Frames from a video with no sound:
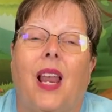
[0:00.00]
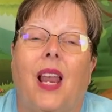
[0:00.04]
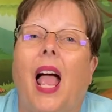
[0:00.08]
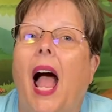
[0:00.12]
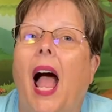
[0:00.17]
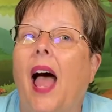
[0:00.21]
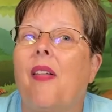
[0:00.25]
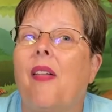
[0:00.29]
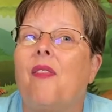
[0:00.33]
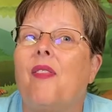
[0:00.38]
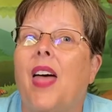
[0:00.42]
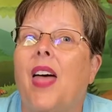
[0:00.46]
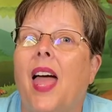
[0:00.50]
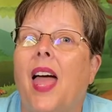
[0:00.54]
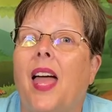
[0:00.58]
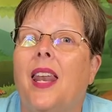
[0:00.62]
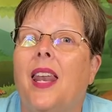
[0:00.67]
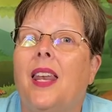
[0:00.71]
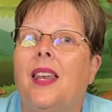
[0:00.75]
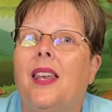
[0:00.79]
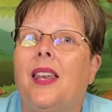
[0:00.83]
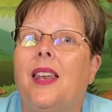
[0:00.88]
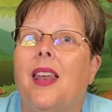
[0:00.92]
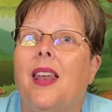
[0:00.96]
and
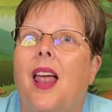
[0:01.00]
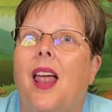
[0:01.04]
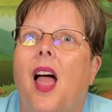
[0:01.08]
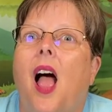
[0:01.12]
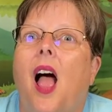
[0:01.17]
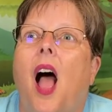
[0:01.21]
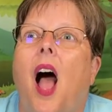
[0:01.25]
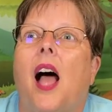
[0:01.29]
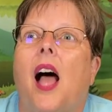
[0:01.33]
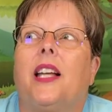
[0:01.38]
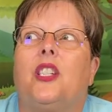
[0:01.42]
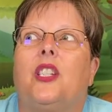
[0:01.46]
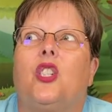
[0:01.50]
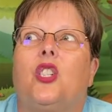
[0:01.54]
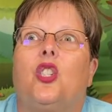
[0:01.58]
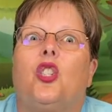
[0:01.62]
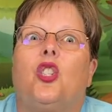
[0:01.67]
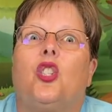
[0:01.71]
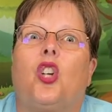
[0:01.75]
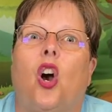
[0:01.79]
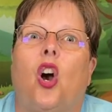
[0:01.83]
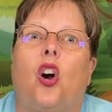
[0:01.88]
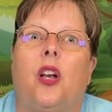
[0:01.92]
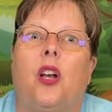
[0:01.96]
then I
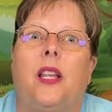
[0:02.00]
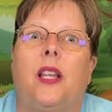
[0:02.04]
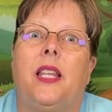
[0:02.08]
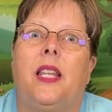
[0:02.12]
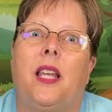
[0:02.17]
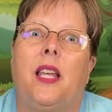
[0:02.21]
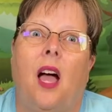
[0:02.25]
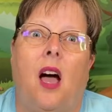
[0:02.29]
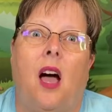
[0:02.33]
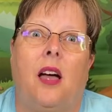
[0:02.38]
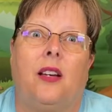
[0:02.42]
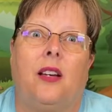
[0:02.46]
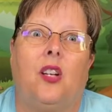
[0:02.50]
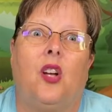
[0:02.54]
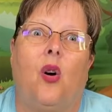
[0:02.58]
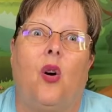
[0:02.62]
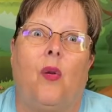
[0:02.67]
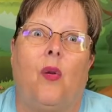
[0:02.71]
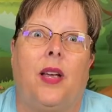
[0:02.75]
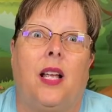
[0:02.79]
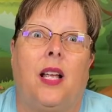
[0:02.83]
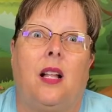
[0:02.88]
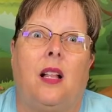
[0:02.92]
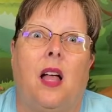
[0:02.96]
started the
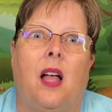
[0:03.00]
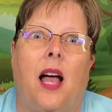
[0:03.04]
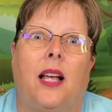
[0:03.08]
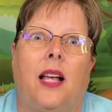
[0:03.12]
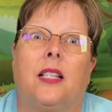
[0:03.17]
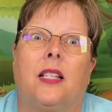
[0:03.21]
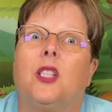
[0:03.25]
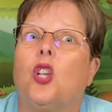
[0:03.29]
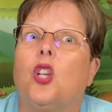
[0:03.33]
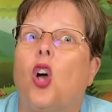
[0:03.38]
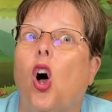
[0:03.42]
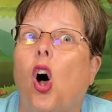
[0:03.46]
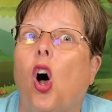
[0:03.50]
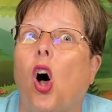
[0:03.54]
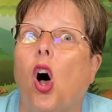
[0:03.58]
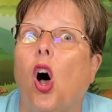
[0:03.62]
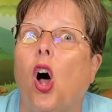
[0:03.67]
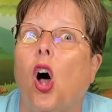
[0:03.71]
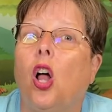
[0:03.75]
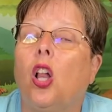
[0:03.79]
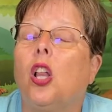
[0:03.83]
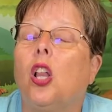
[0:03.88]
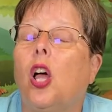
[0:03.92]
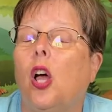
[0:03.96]
ongoing class
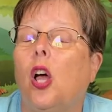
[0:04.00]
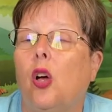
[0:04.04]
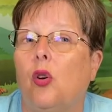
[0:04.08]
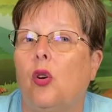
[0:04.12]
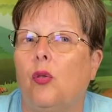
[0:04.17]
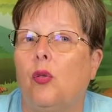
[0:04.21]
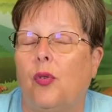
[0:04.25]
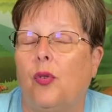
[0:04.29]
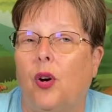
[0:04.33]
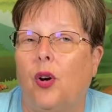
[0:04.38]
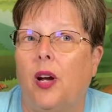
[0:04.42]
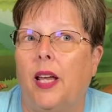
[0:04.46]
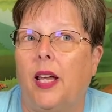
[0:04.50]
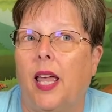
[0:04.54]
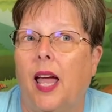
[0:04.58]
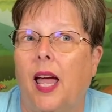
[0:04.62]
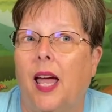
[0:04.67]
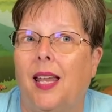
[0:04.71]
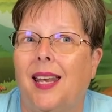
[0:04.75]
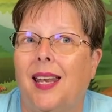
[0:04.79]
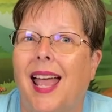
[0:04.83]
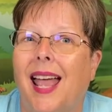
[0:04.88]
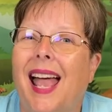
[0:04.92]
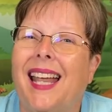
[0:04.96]
all over
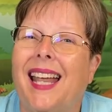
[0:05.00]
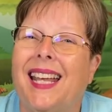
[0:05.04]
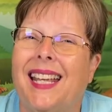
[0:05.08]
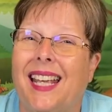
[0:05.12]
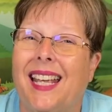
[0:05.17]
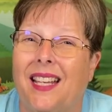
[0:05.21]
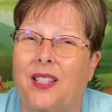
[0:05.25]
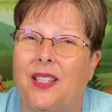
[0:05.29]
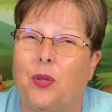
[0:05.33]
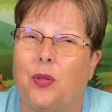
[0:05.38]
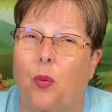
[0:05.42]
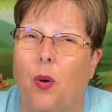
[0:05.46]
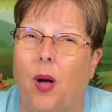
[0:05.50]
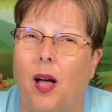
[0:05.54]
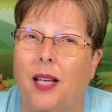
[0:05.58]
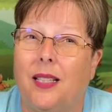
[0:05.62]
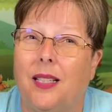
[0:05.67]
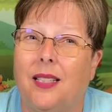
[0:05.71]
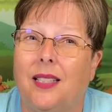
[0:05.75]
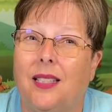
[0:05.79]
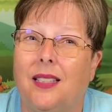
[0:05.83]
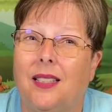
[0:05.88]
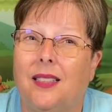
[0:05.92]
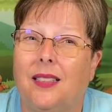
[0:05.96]
again. And guess what?
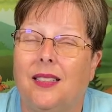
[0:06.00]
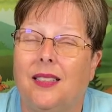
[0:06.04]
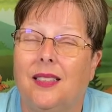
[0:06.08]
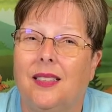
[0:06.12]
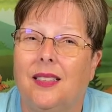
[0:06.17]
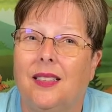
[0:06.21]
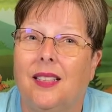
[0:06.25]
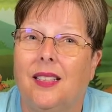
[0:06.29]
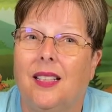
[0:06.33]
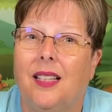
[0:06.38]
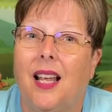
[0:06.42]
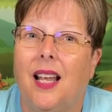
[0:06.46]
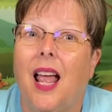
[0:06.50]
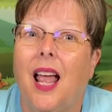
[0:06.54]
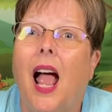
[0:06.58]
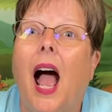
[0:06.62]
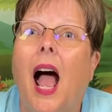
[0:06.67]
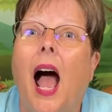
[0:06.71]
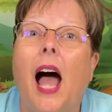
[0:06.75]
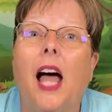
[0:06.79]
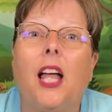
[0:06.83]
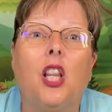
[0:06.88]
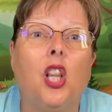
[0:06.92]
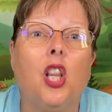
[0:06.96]

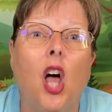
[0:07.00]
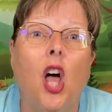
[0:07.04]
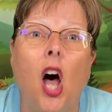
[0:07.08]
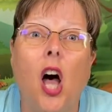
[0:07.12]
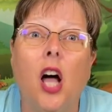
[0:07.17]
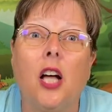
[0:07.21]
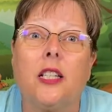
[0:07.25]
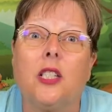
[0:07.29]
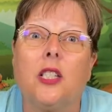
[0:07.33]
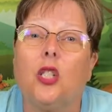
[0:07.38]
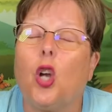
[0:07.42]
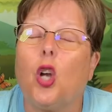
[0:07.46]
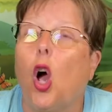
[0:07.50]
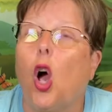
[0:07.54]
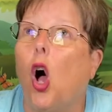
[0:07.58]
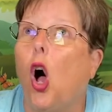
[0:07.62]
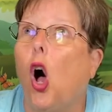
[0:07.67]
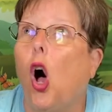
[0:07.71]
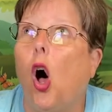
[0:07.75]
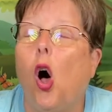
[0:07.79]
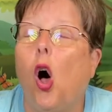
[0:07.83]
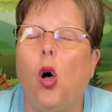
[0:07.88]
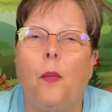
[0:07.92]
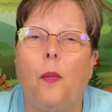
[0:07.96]
I lost
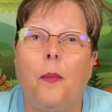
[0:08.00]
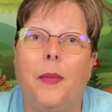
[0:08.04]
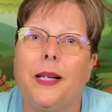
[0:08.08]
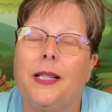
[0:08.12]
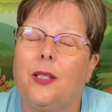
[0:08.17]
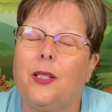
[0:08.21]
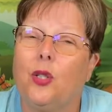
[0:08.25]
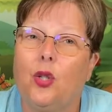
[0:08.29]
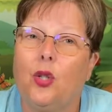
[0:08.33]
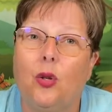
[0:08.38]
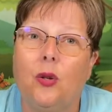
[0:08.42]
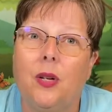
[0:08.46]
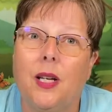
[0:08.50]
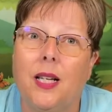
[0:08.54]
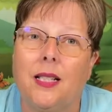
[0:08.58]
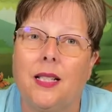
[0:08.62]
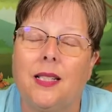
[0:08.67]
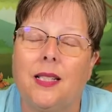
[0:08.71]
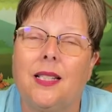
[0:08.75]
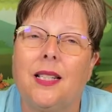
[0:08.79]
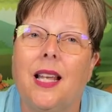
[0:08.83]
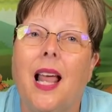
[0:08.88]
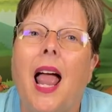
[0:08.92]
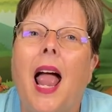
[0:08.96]
all my
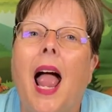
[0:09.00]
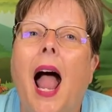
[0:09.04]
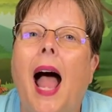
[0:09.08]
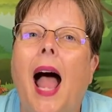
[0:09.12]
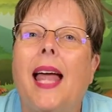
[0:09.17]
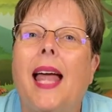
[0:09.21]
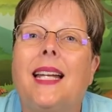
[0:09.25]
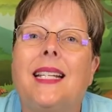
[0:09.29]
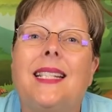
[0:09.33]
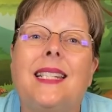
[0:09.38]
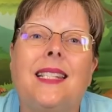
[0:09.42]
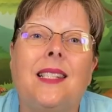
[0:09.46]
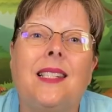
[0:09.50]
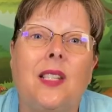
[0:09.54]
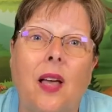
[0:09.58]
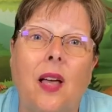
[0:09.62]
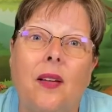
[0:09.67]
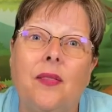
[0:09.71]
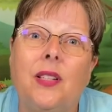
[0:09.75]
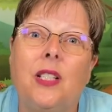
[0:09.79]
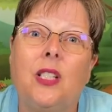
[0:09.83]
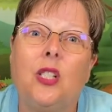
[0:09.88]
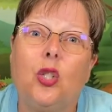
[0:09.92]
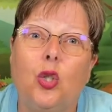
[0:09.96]
students. I had
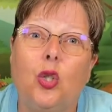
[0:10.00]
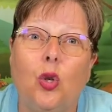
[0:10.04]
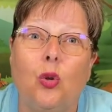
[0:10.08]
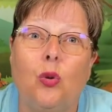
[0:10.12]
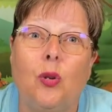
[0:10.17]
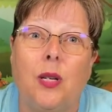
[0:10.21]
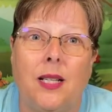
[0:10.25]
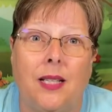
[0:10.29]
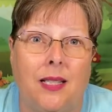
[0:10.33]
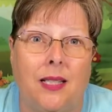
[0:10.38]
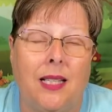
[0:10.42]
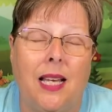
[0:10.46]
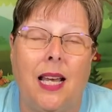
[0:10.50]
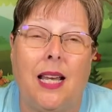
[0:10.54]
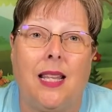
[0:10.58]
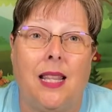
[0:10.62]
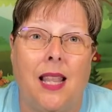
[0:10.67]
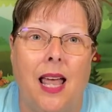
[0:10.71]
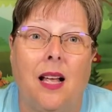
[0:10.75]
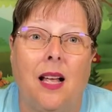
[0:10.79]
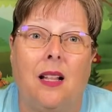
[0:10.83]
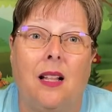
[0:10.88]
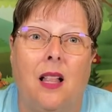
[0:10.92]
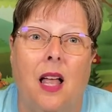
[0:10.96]
7 students in
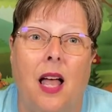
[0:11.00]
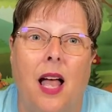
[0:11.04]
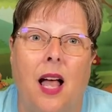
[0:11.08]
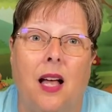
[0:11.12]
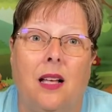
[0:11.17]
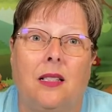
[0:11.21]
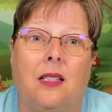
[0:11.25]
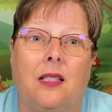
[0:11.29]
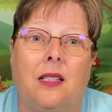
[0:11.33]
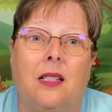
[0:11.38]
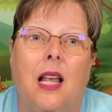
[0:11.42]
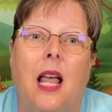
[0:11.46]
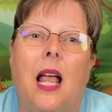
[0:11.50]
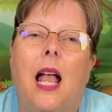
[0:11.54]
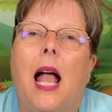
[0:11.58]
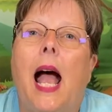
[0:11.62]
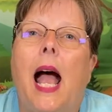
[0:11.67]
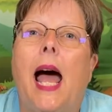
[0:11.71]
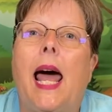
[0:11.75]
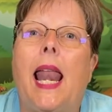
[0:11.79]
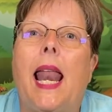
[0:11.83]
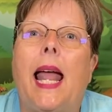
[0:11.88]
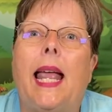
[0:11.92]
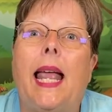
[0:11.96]
that class,
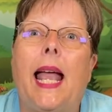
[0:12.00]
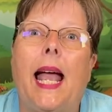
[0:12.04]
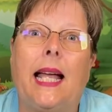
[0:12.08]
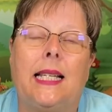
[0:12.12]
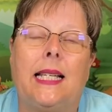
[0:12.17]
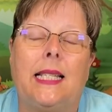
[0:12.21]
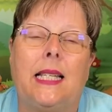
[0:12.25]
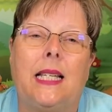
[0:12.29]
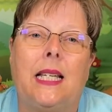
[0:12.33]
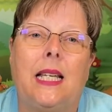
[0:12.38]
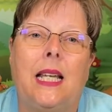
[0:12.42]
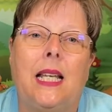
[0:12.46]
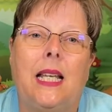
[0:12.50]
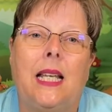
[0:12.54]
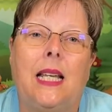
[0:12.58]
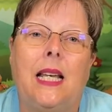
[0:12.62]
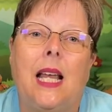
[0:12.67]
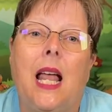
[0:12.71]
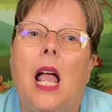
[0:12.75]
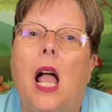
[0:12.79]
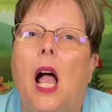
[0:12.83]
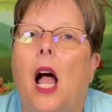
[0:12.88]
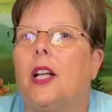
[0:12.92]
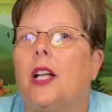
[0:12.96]
and I ended it
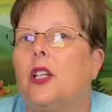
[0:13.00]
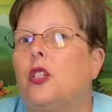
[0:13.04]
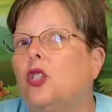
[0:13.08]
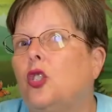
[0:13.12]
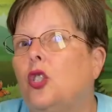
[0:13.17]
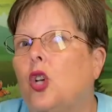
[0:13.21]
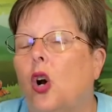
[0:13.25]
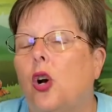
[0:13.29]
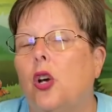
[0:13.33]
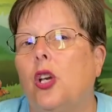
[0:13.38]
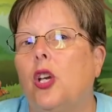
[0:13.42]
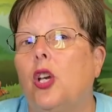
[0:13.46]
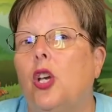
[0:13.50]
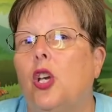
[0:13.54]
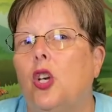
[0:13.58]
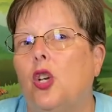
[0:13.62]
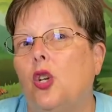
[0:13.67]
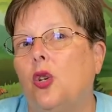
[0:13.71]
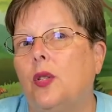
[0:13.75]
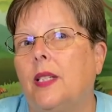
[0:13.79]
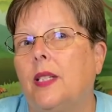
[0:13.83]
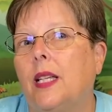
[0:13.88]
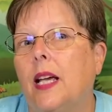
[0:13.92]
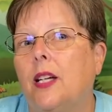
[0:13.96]
and started a
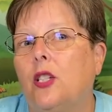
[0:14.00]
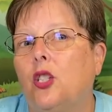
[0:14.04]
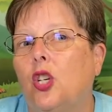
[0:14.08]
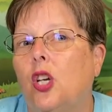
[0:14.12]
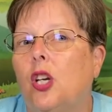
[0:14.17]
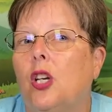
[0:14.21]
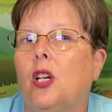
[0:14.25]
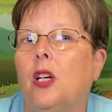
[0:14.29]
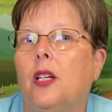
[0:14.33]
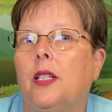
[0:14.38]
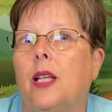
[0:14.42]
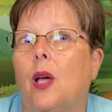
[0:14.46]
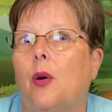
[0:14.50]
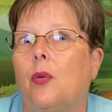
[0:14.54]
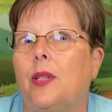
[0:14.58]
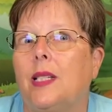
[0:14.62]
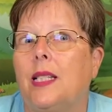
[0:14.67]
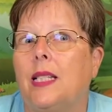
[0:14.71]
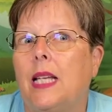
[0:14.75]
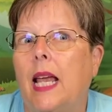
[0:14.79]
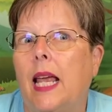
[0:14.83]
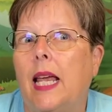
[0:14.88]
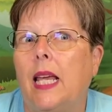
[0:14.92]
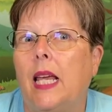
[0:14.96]
new session because I was
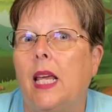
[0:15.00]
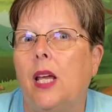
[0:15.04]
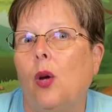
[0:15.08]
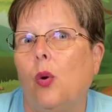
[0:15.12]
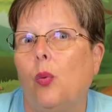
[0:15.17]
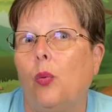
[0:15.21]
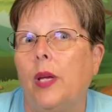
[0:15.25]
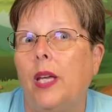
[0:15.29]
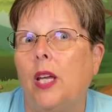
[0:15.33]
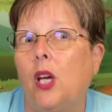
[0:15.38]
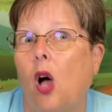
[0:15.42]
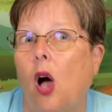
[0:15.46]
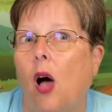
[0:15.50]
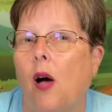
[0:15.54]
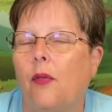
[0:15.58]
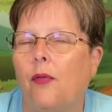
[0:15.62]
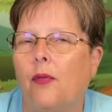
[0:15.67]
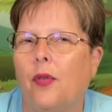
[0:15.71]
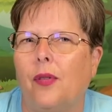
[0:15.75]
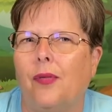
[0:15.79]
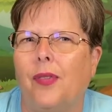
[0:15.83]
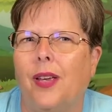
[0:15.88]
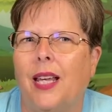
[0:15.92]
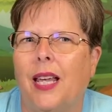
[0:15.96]
taking a week off
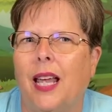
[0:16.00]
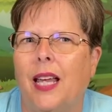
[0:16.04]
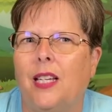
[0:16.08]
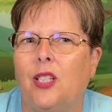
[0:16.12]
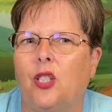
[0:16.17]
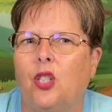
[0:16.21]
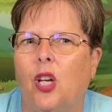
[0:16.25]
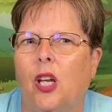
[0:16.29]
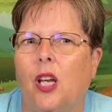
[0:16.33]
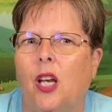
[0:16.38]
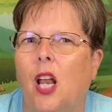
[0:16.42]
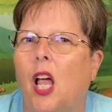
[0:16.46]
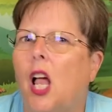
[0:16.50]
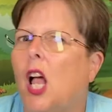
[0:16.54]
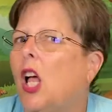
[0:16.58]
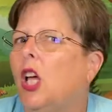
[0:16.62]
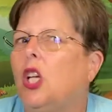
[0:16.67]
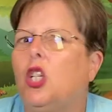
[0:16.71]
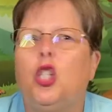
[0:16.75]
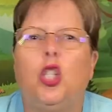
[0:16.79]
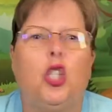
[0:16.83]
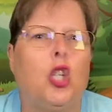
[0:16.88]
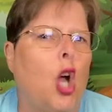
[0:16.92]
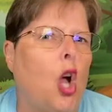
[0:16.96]
for vacation.
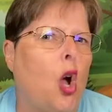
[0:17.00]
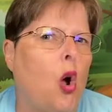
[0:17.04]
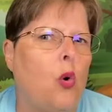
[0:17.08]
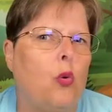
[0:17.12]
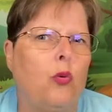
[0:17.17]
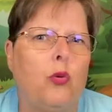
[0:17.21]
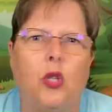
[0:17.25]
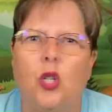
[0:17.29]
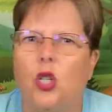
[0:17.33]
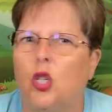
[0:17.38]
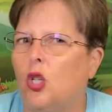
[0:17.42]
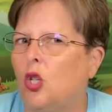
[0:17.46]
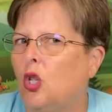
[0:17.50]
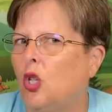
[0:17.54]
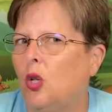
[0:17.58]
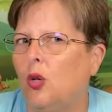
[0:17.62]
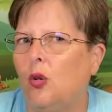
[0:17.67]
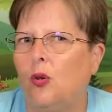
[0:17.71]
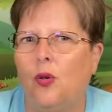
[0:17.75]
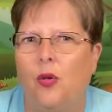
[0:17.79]
Don't do